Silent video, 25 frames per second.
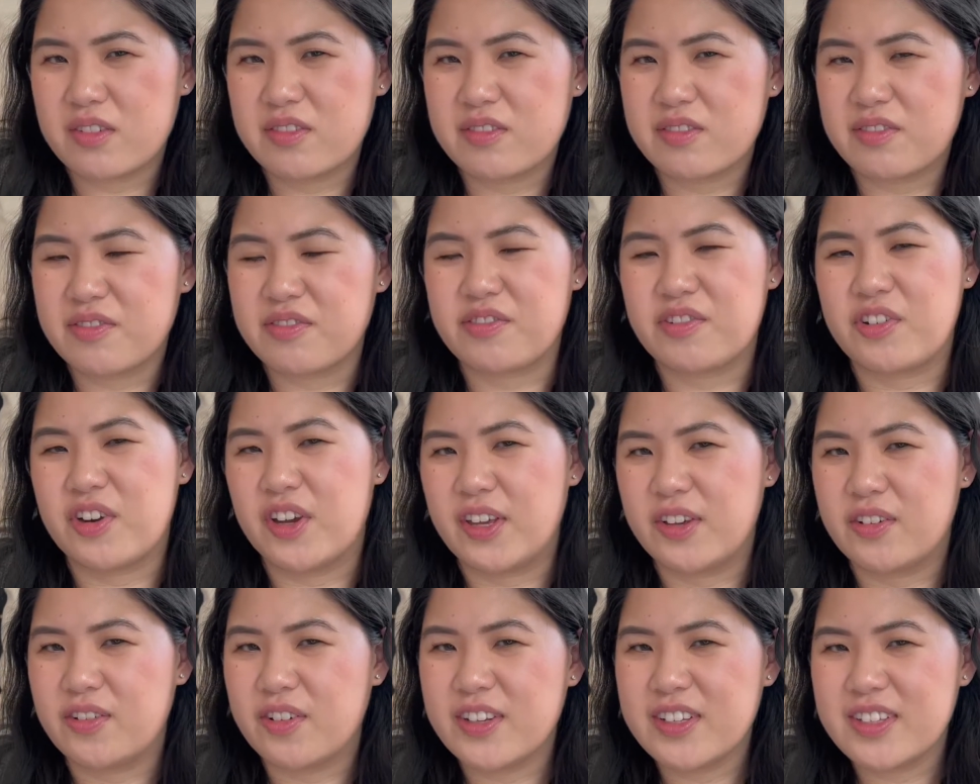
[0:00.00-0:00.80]

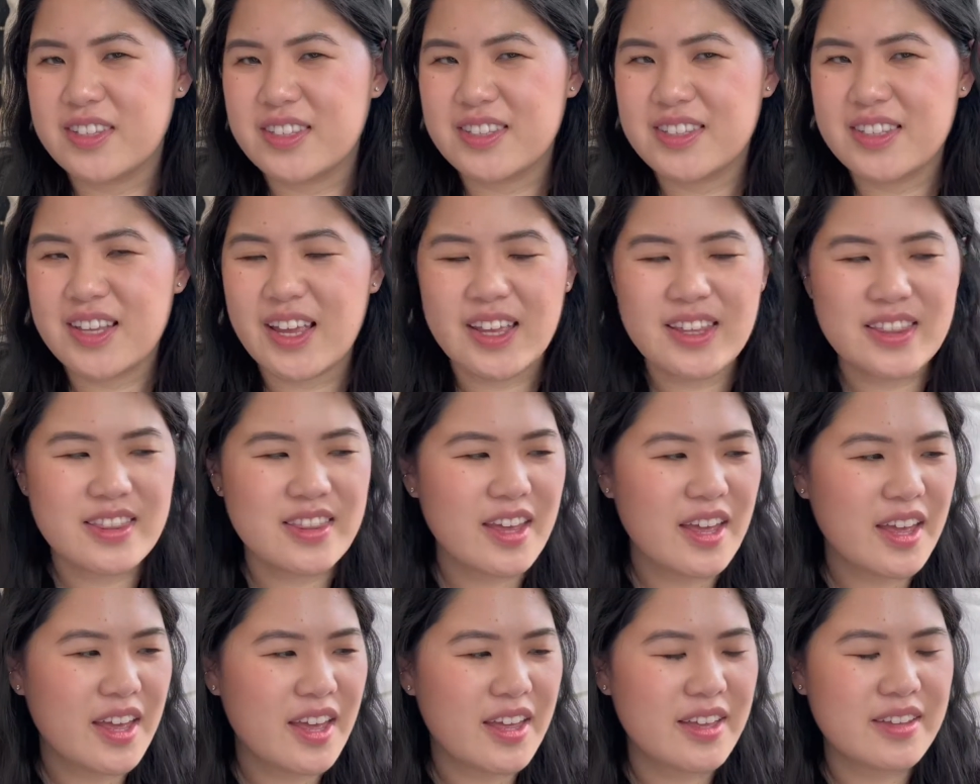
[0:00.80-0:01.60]
fragrance scent
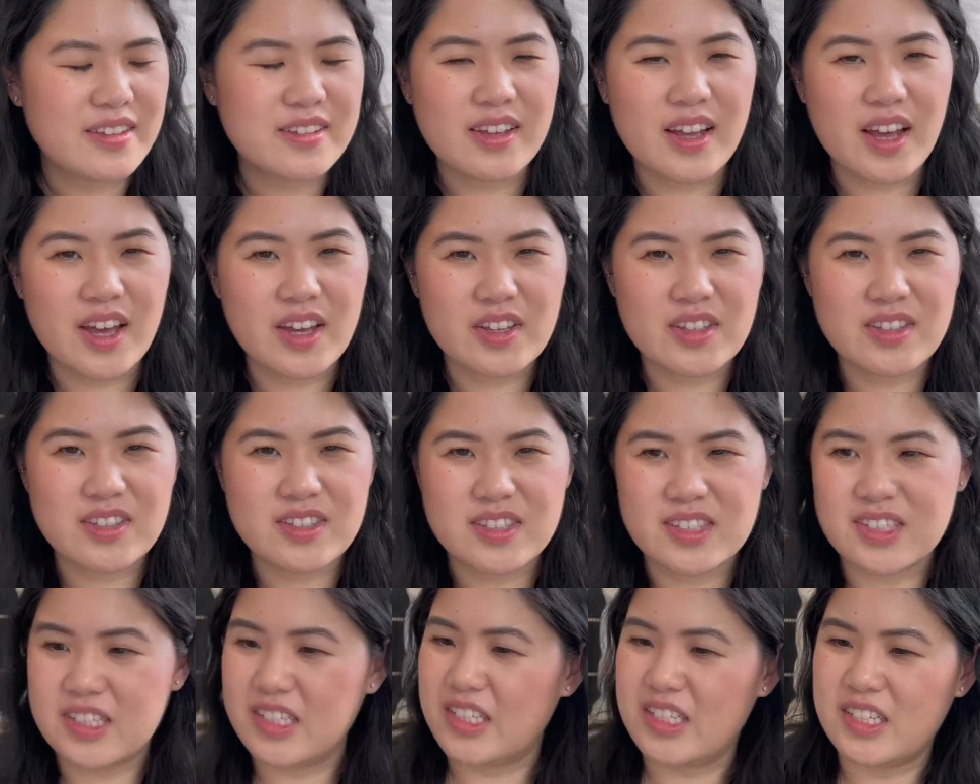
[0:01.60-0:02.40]
that I
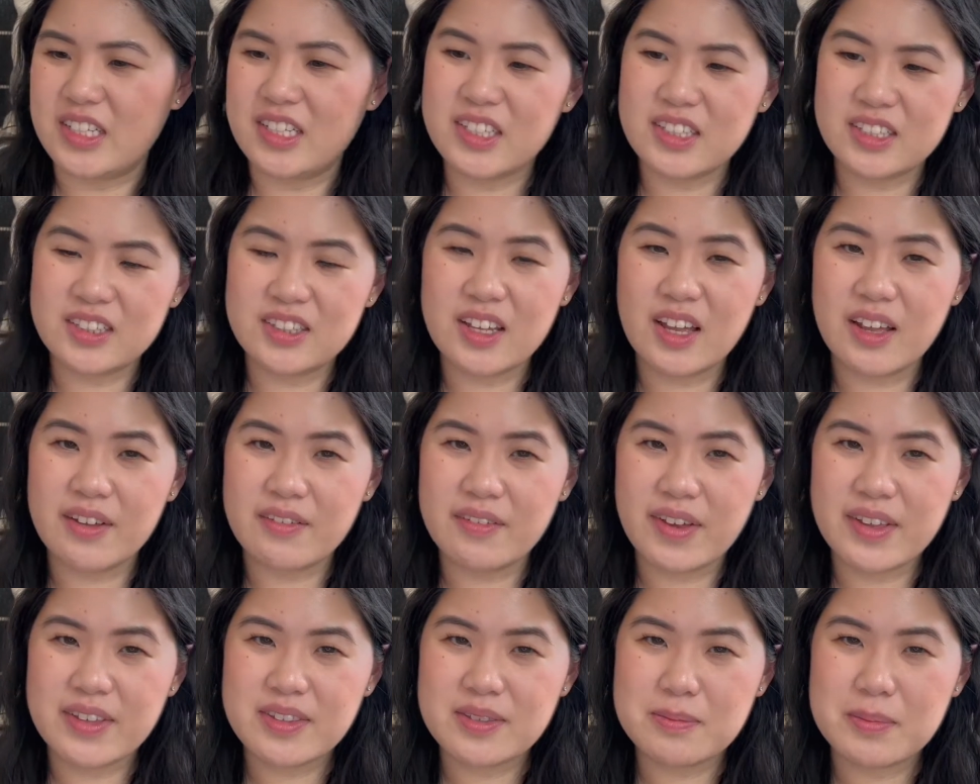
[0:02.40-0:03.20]
didn't love
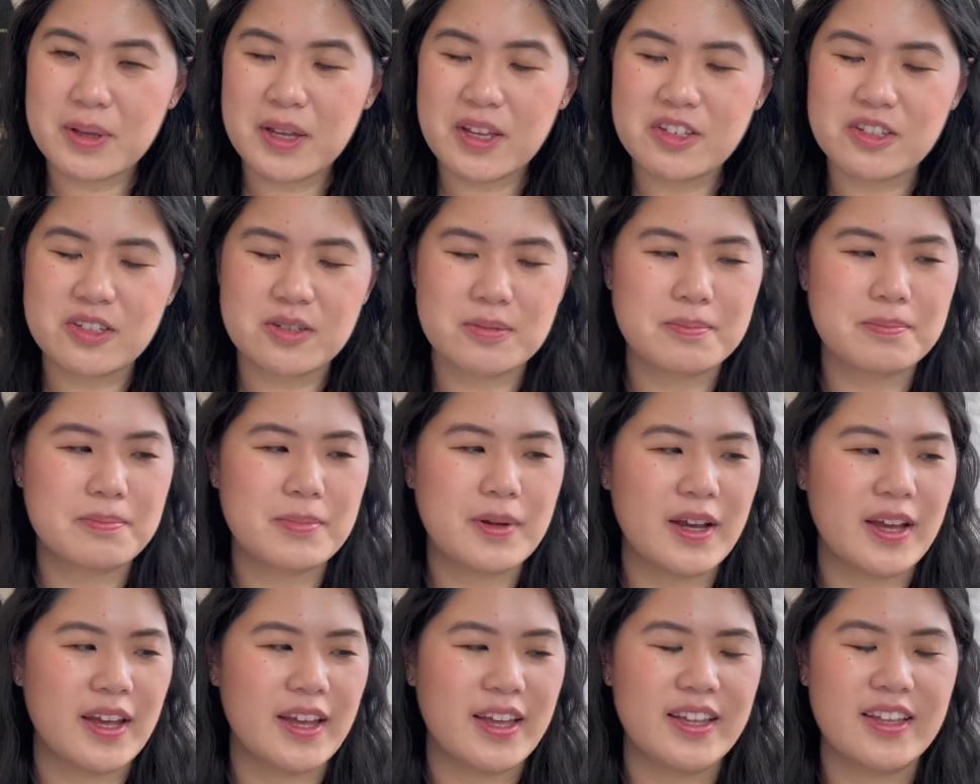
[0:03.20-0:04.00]
as much,
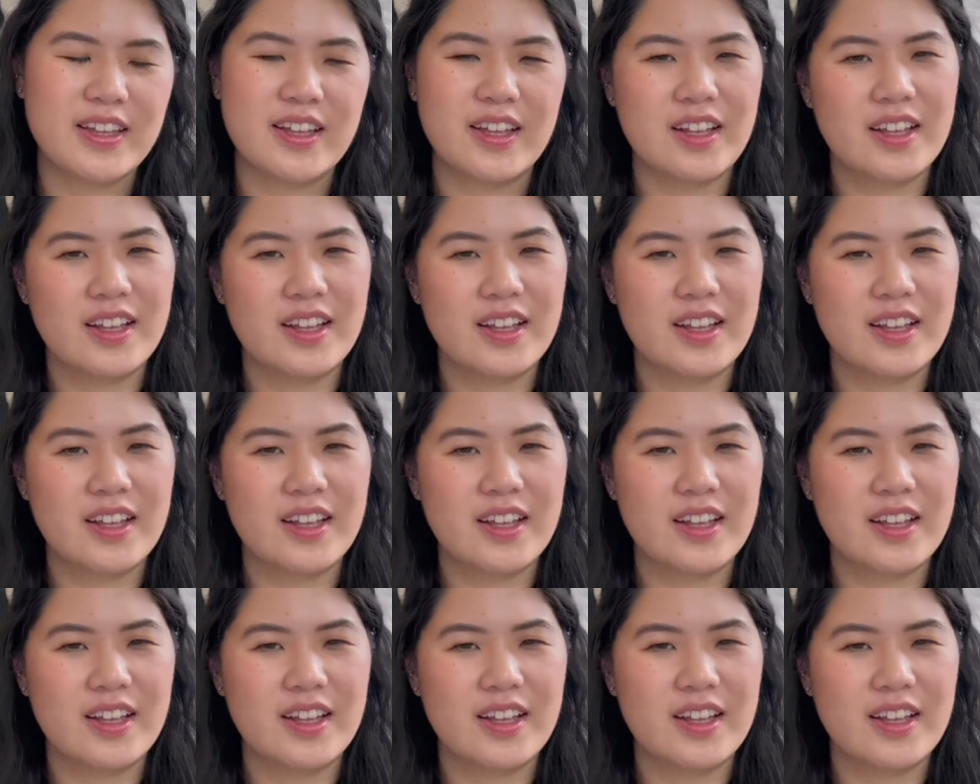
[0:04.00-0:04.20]
but